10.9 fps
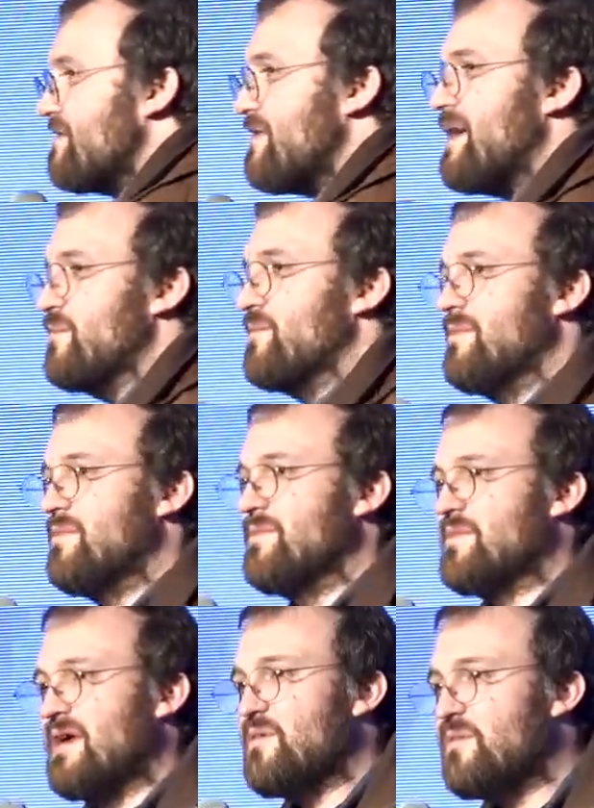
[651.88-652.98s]
of them.
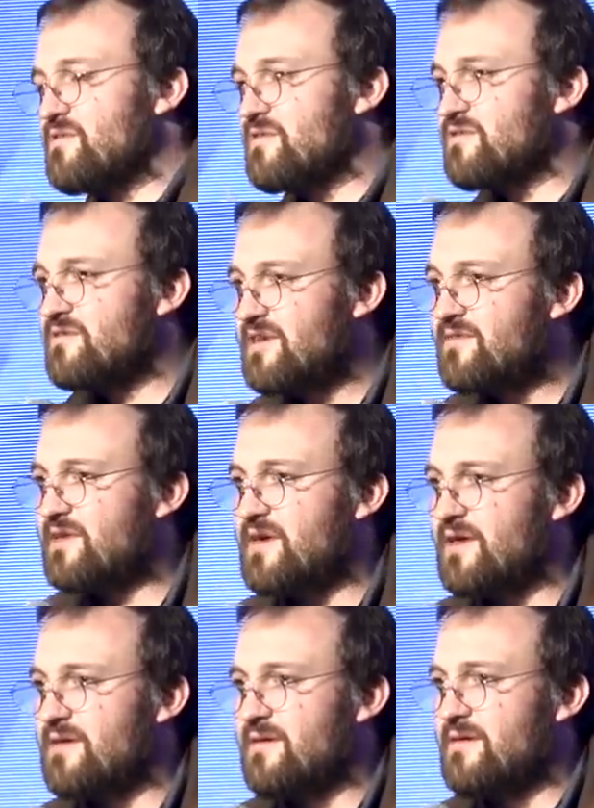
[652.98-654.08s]
Came up with a
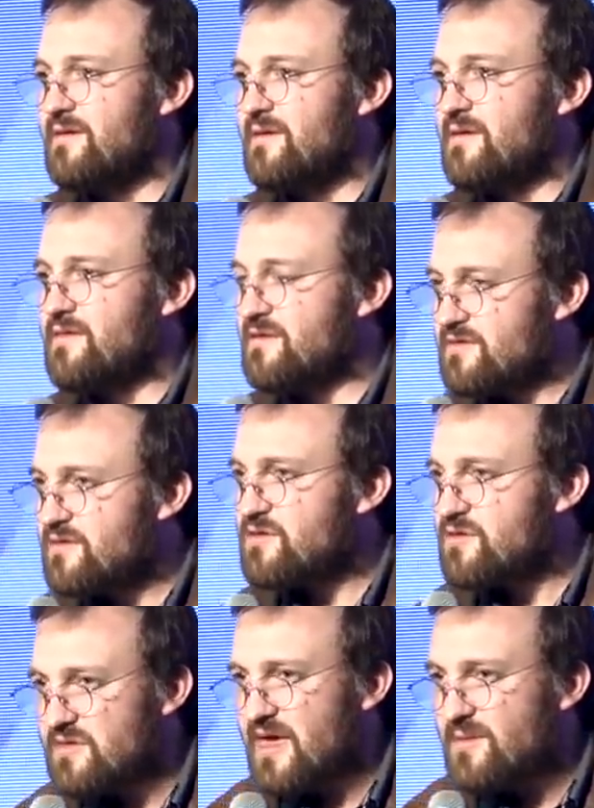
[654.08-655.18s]
certificate. The
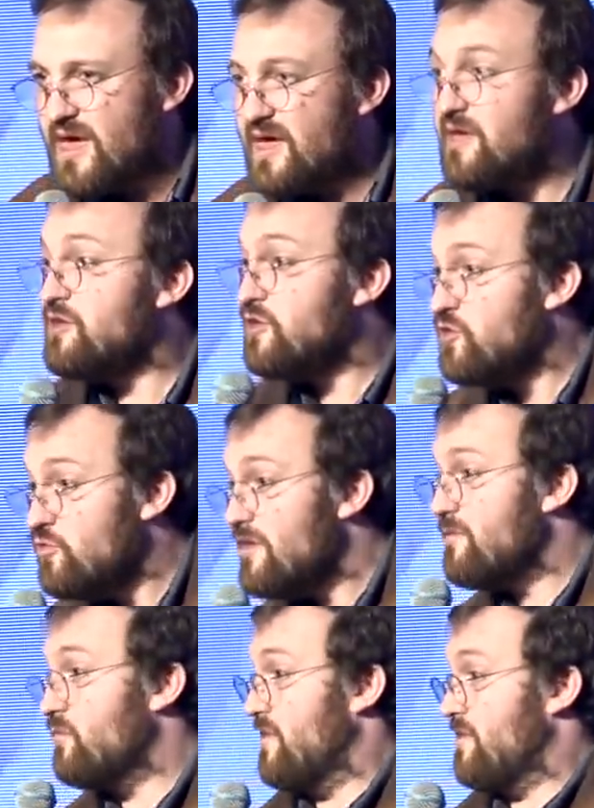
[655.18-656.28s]
decisions they made, you
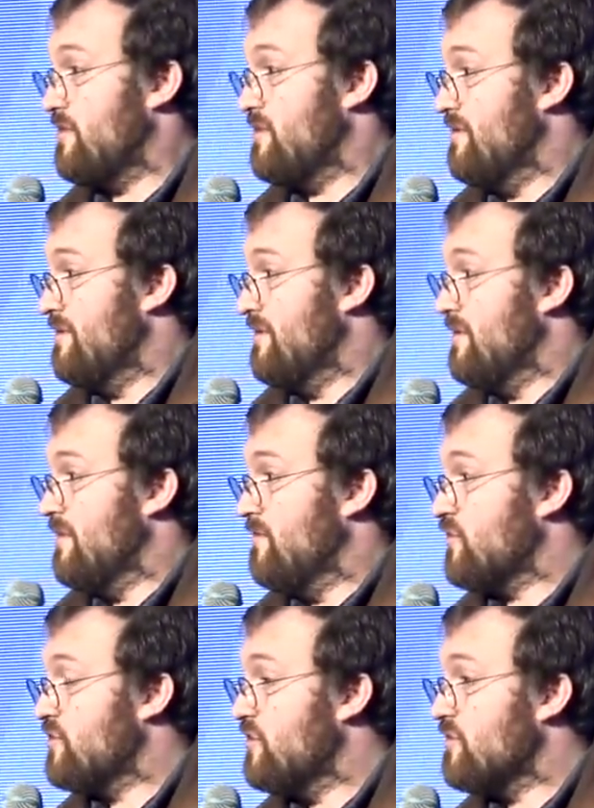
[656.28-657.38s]
live with,
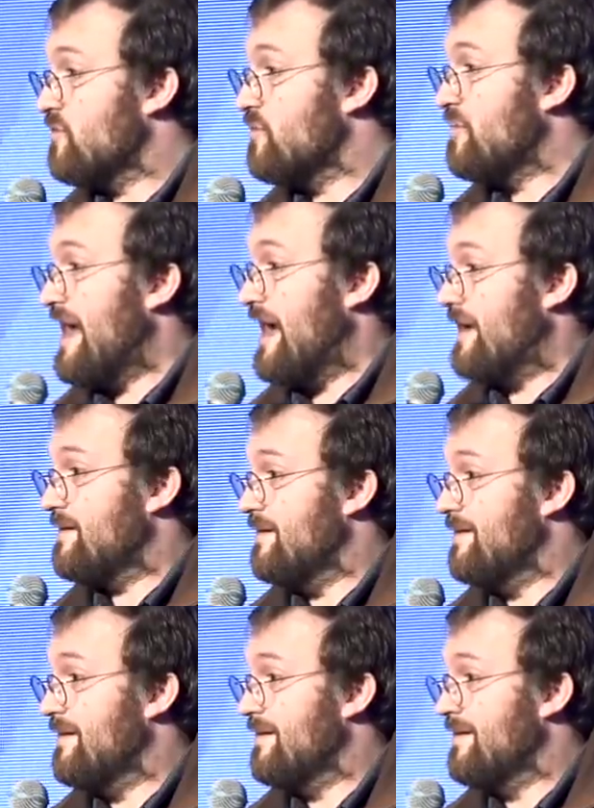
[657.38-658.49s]
for good or for bad.
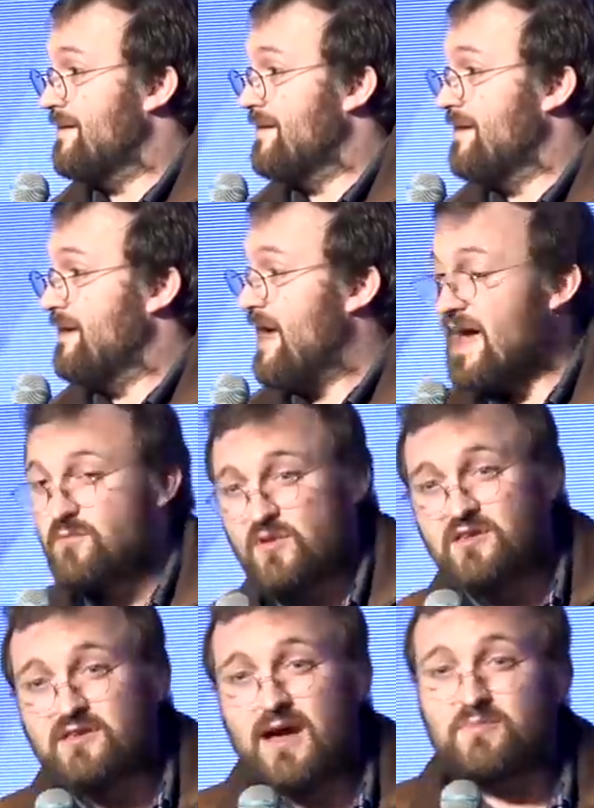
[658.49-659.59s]
Had
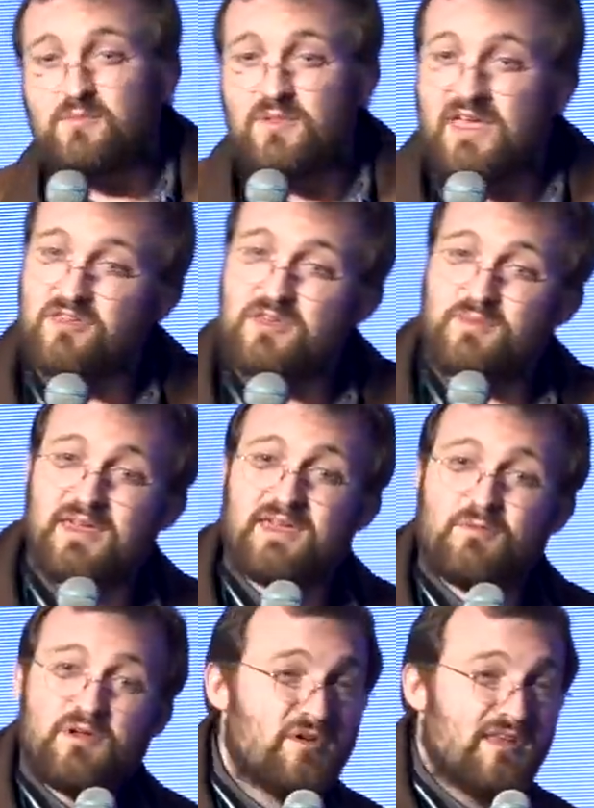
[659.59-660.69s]
we adopted
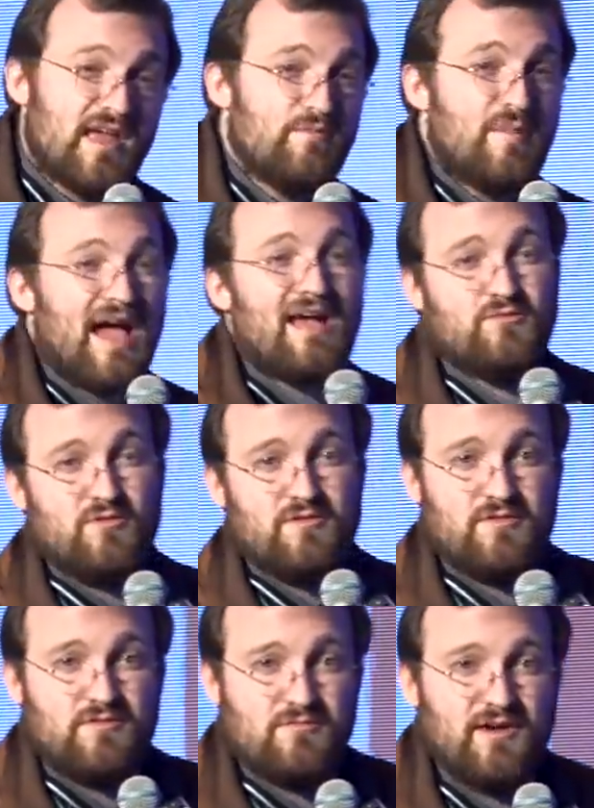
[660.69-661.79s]
PGP, we wouldn't have
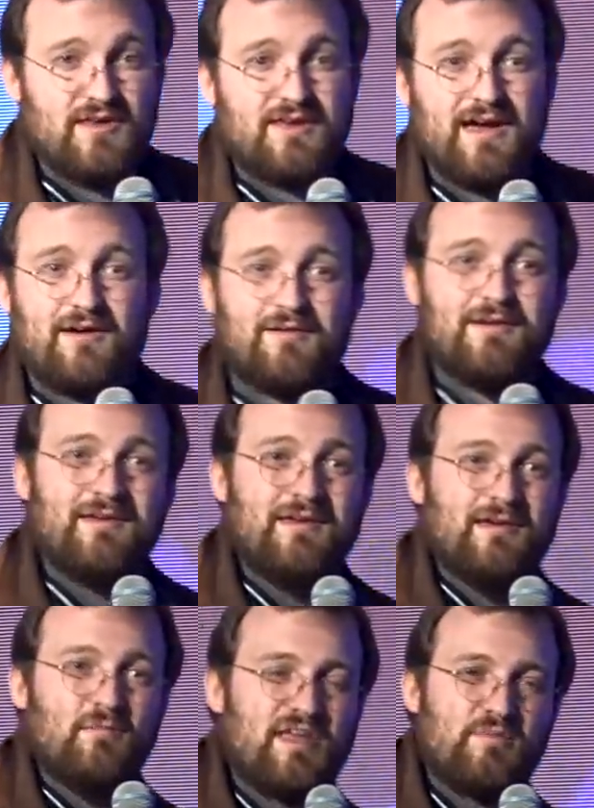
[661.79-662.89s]
passwords right now.
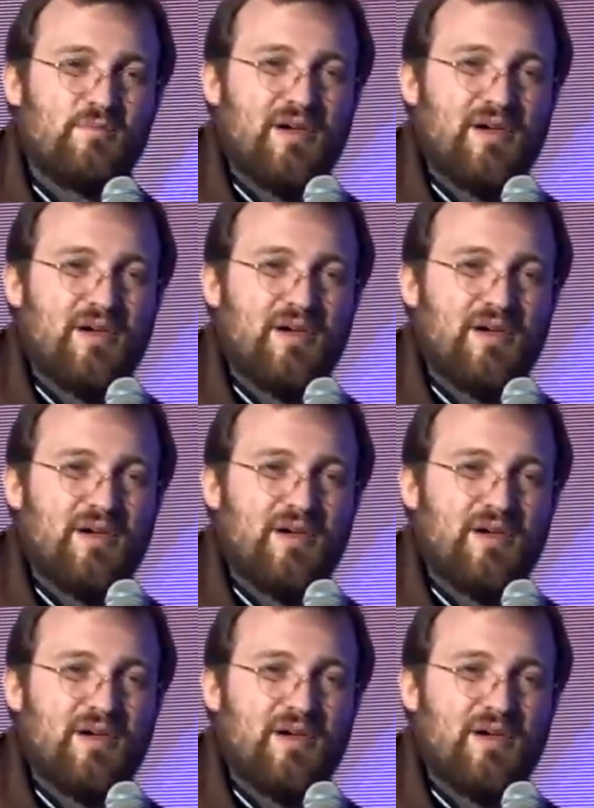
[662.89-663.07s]
We'd have a